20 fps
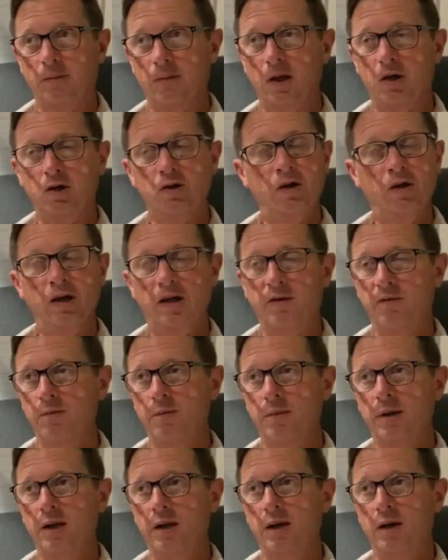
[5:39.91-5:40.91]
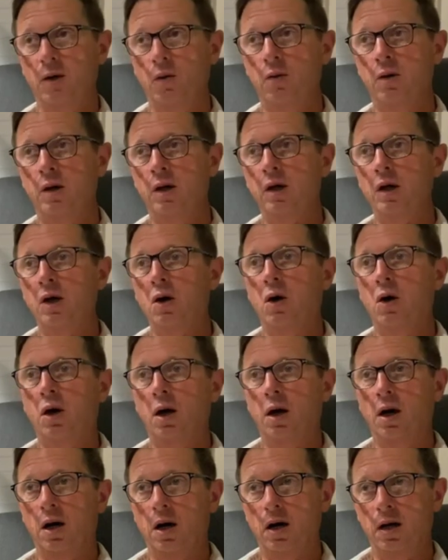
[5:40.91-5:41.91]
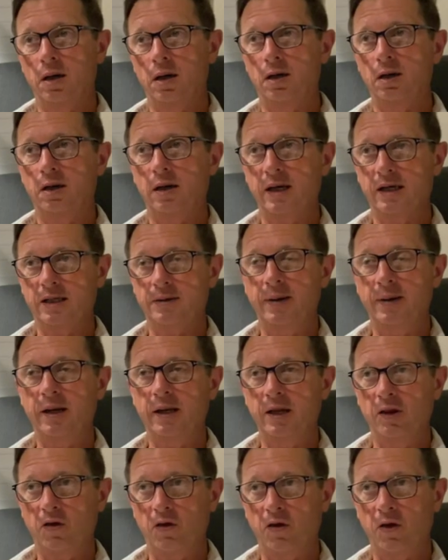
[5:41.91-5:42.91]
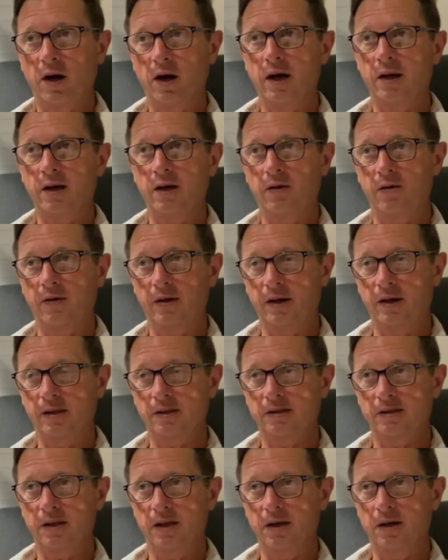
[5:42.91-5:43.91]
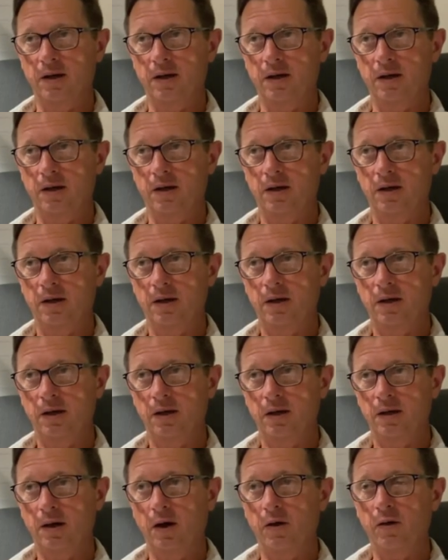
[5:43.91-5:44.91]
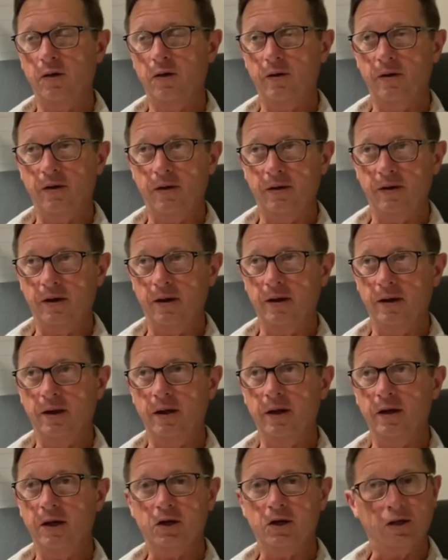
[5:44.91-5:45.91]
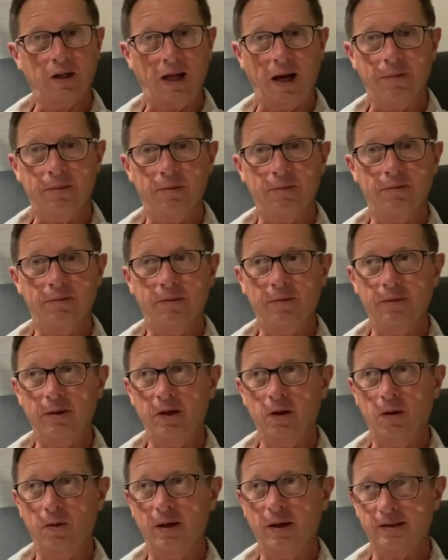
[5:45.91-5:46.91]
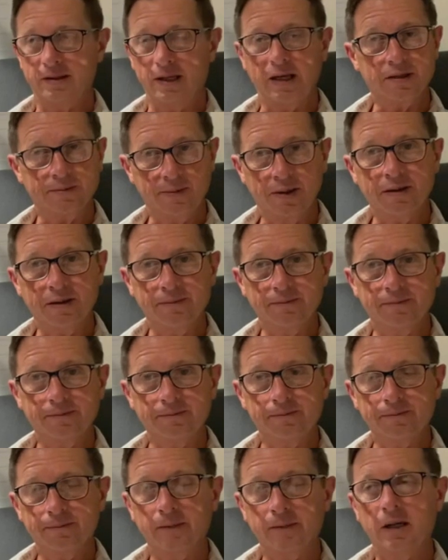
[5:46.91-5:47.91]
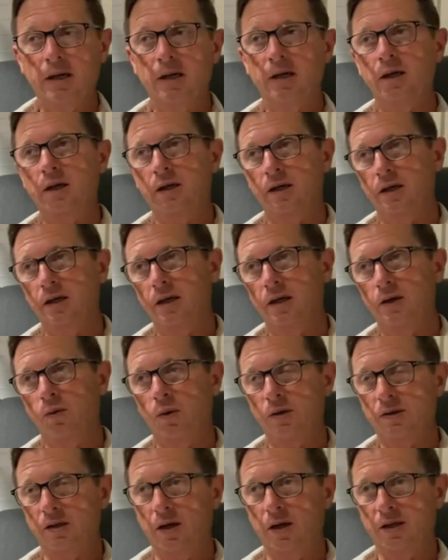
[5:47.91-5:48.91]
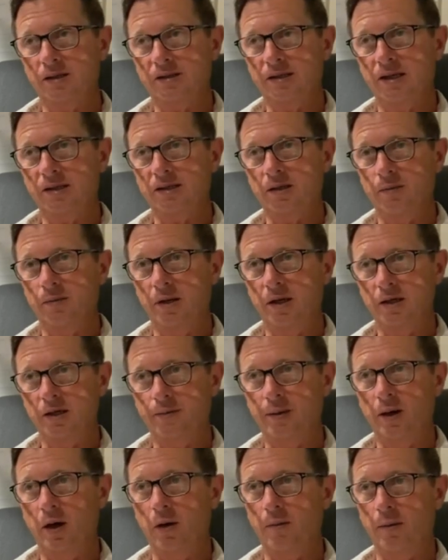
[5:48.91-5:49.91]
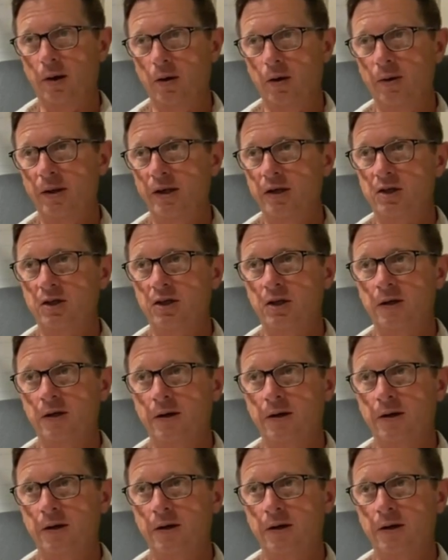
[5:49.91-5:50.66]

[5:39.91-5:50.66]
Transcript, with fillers: I shouldn't even be uh, uh, expending thought on things that are other than the initial you know, assessment. Once I assess something that's beyond my reach,